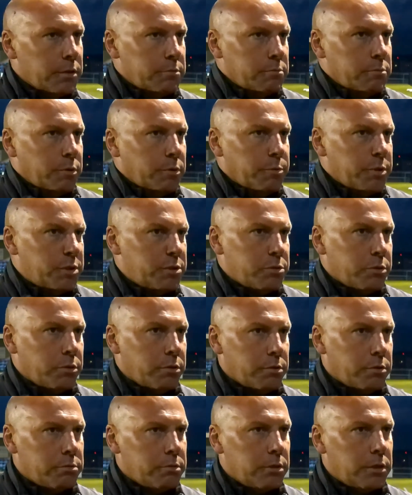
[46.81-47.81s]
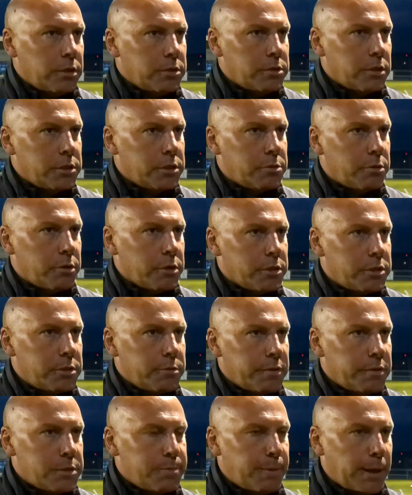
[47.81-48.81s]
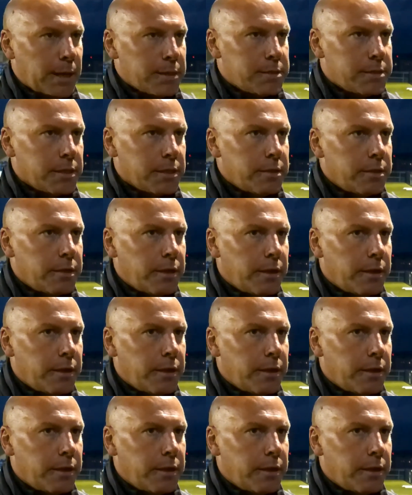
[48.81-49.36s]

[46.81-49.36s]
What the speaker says: when we saw his quality with his passing,